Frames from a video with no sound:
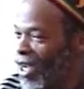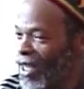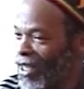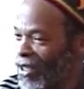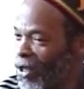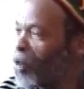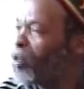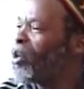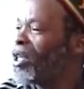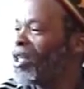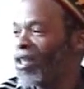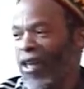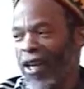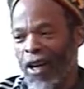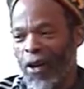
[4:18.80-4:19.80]
something
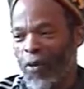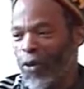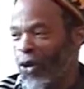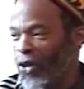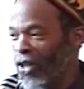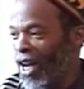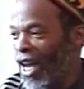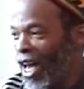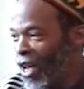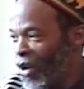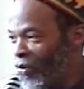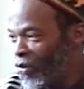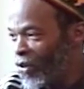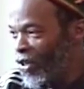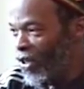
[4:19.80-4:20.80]
almost
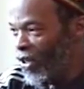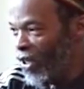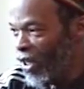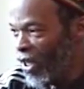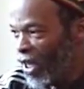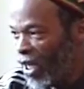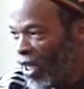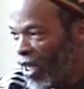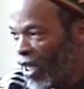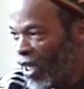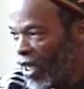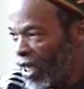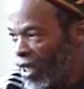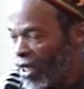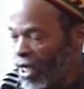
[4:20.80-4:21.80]
live,
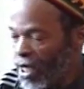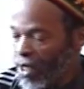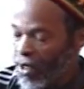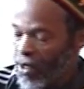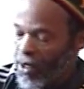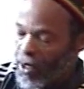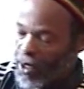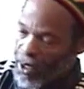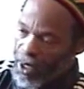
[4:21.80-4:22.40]
And then